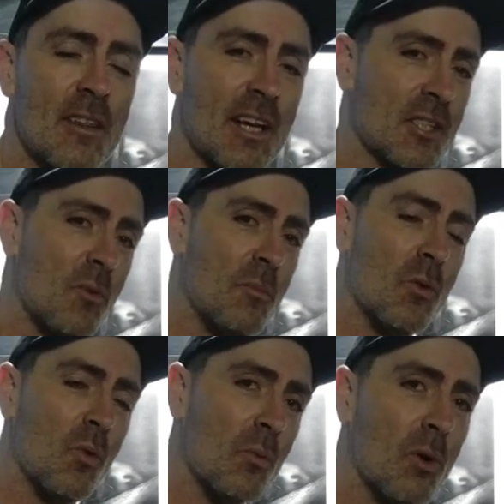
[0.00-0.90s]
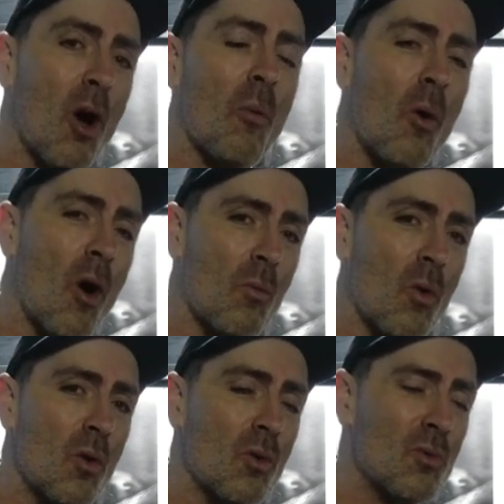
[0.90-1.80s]
That's the one with all the bright white
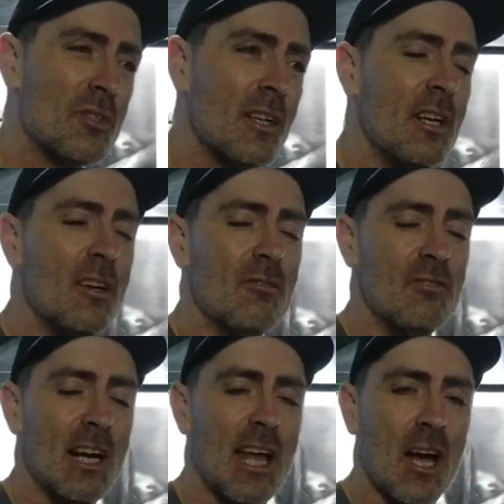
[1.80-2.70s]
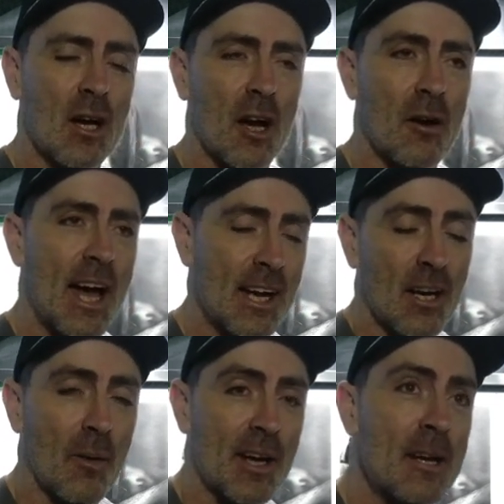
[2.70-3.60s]
walls, really echo
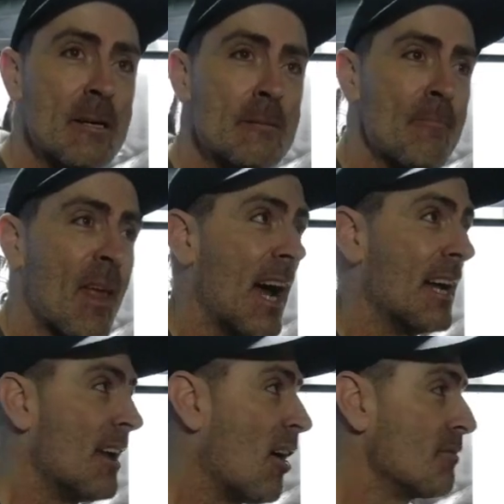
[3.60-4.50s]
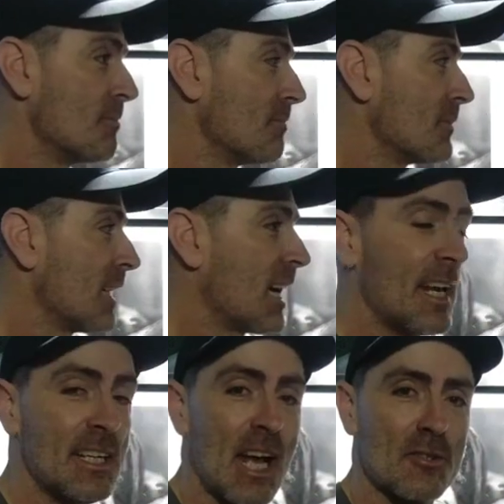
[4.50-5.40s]
echoey, and I've
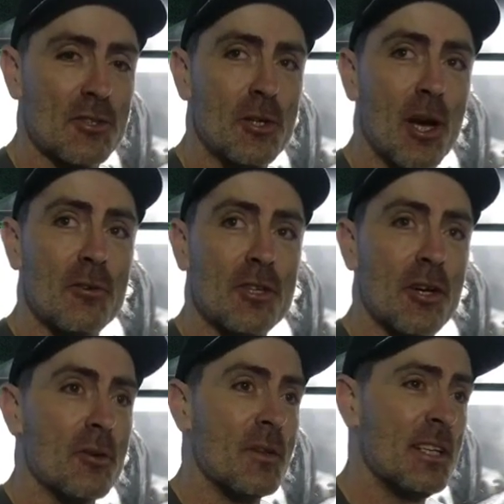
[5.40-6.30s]
cleaned out studio two.